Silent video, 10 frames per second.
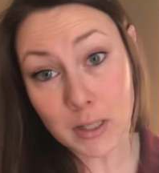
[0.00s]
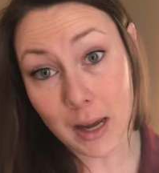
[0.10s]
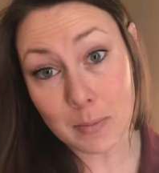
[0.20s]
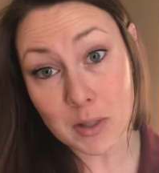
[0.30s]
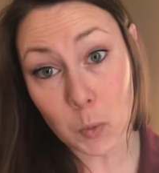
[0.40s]

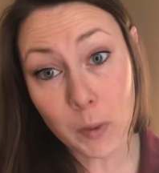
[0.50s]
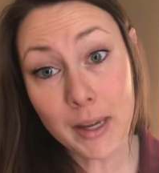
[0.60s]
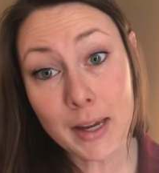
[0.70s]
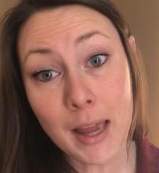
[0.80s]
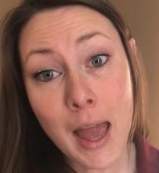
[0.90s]
times a
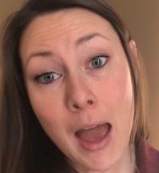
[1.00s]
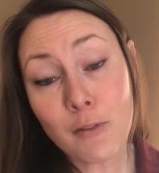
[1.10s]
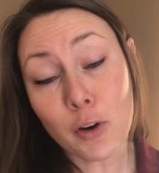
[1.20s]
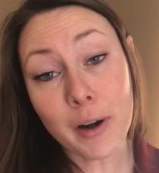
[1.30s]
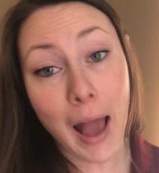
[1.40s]
week
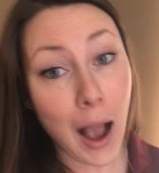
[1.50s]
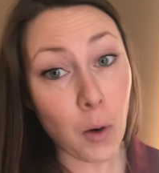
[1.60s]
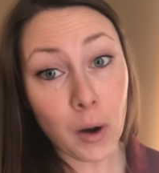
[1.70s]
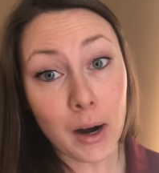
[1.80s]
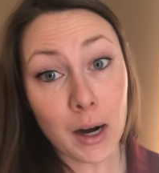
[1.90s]
for an
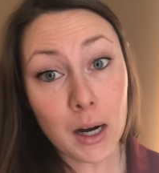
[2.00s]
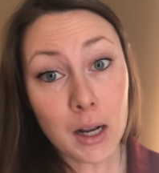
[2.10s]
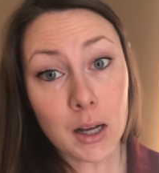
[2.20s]
hour